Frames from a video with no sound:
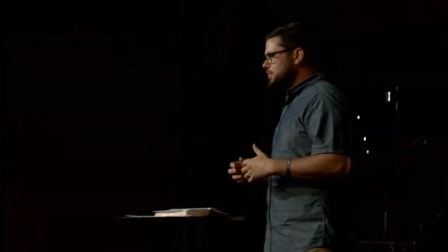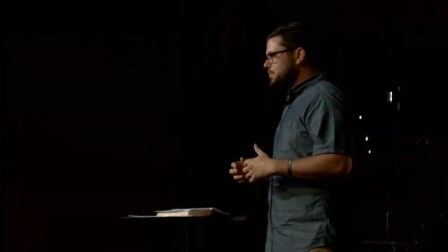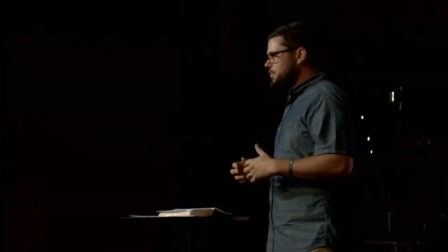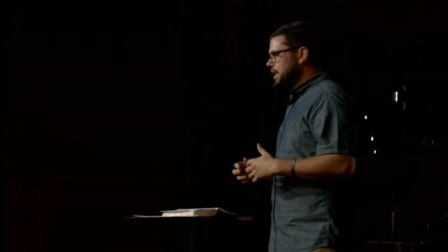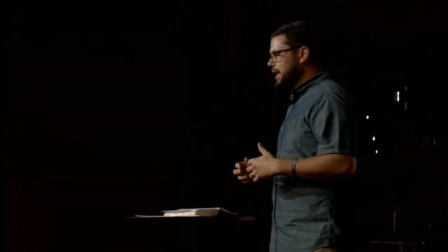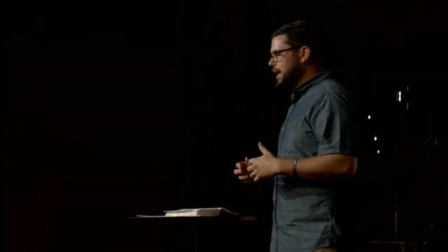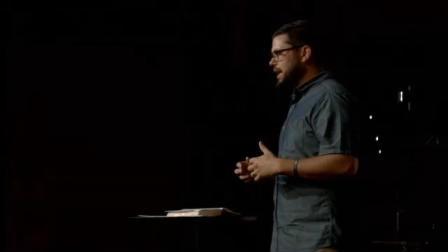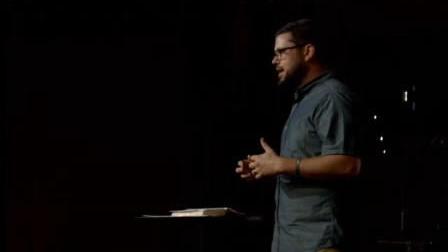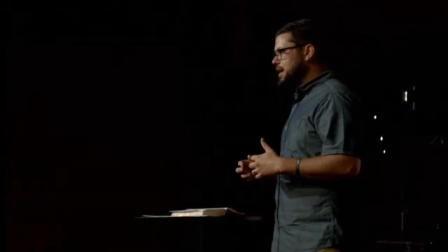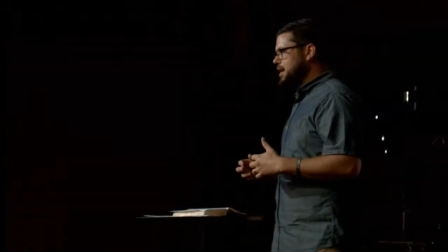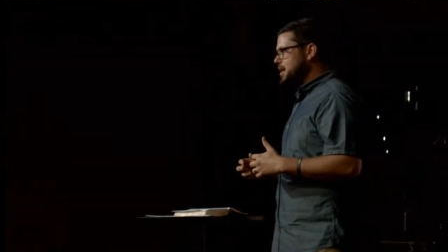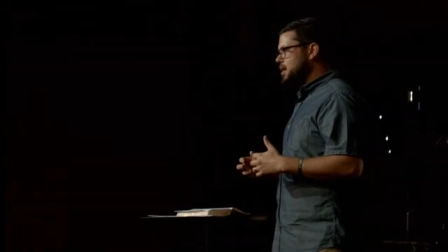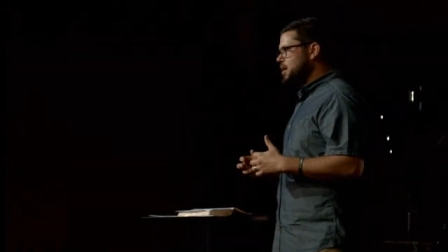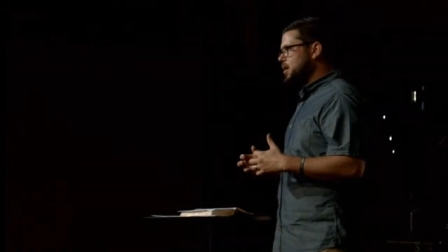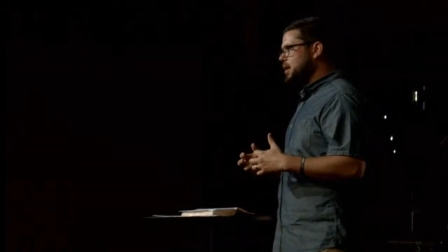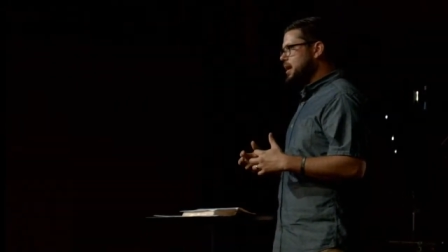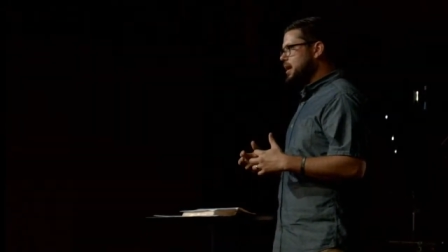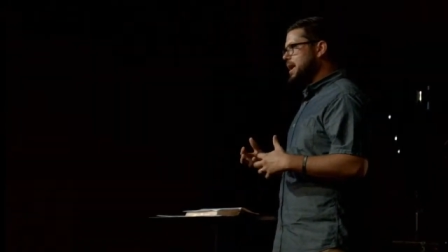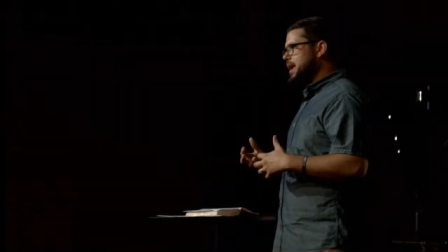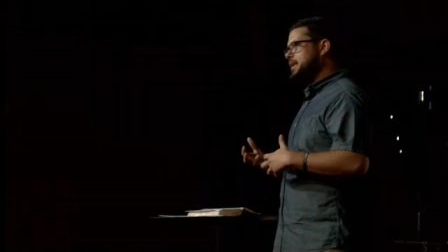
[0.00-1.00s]
like
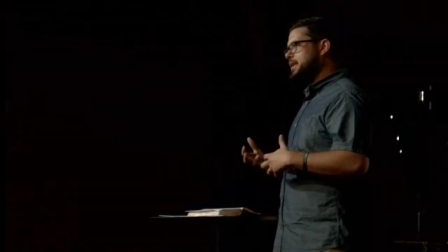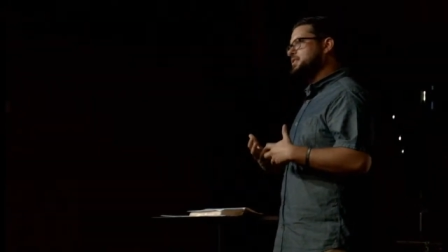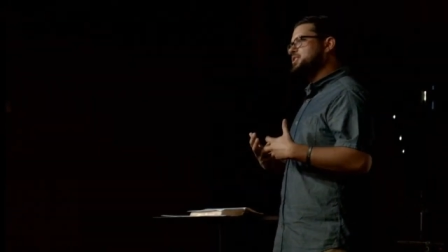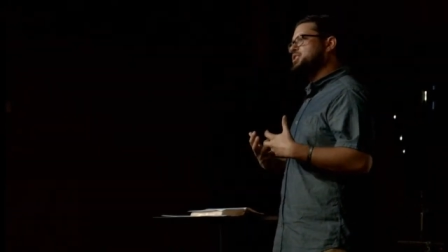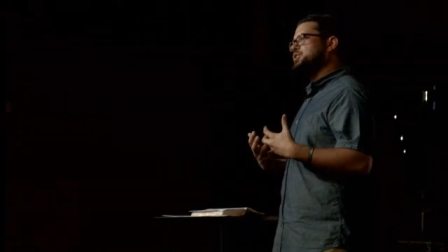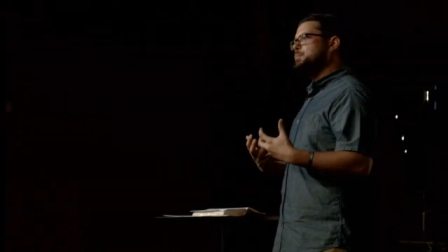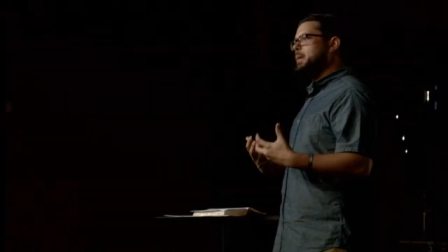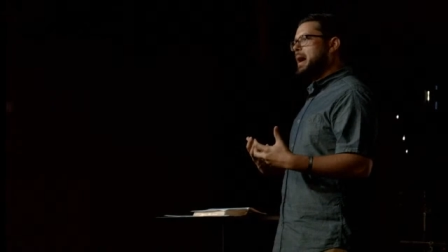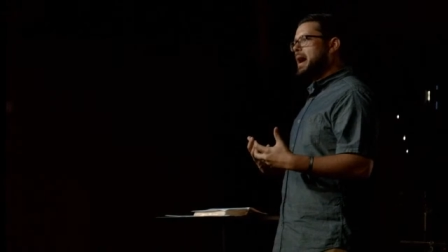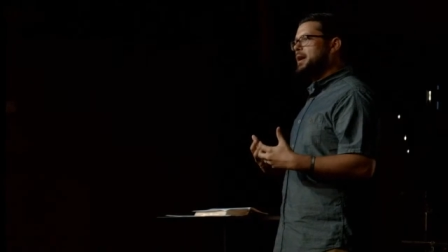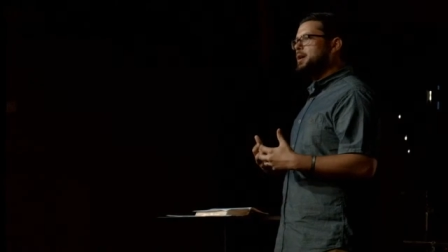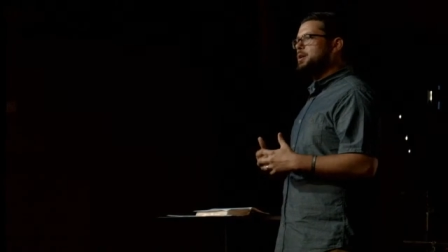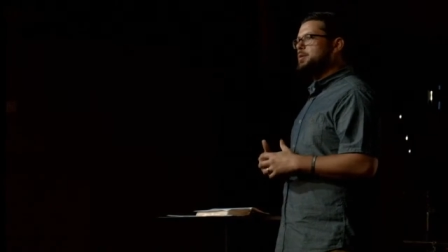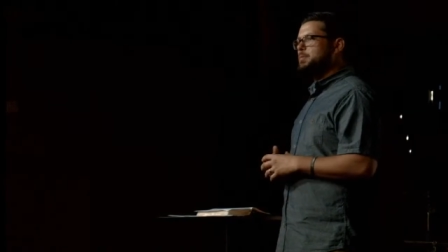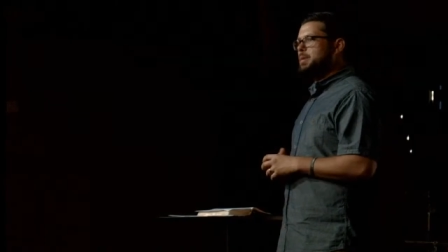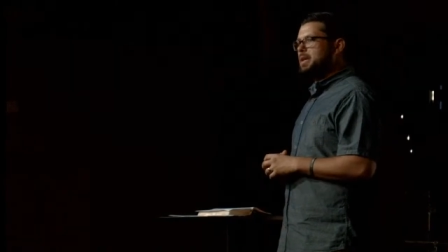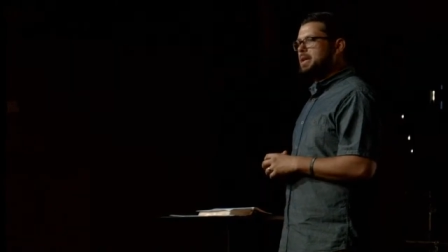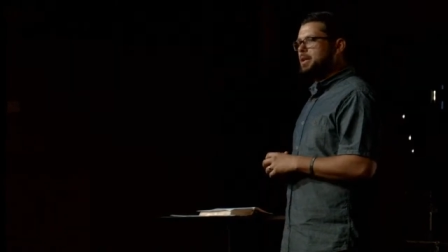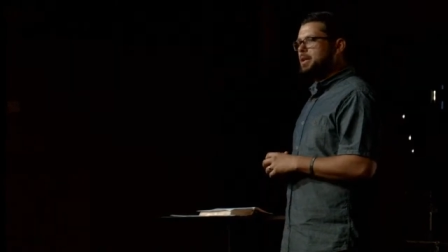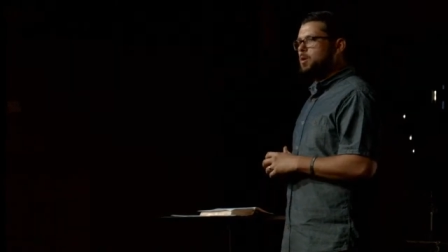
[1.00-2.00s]
inspired
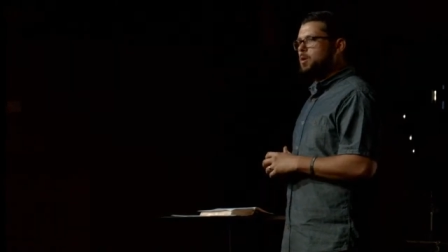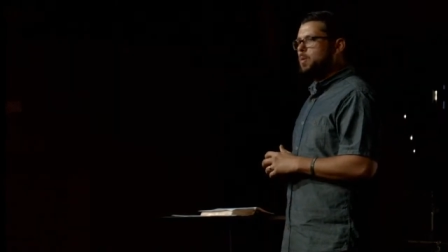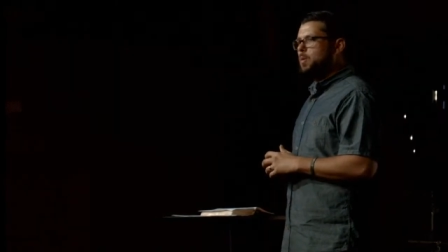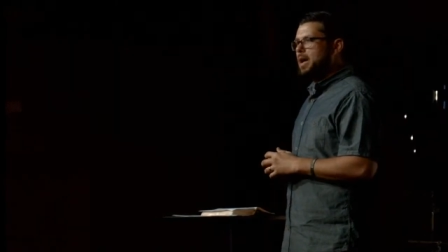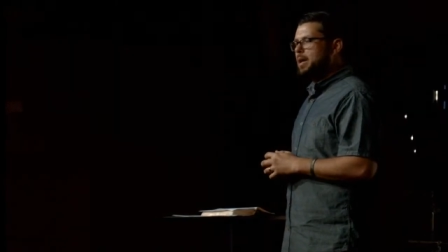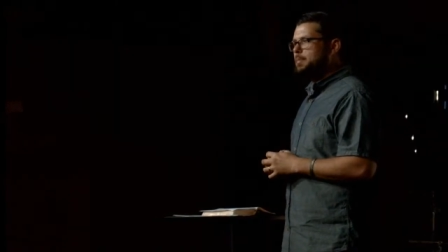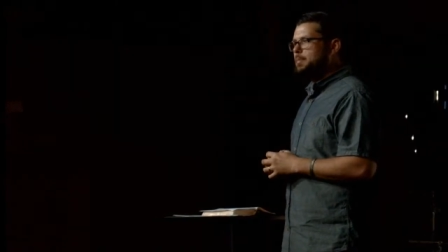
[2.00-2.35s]
me in a way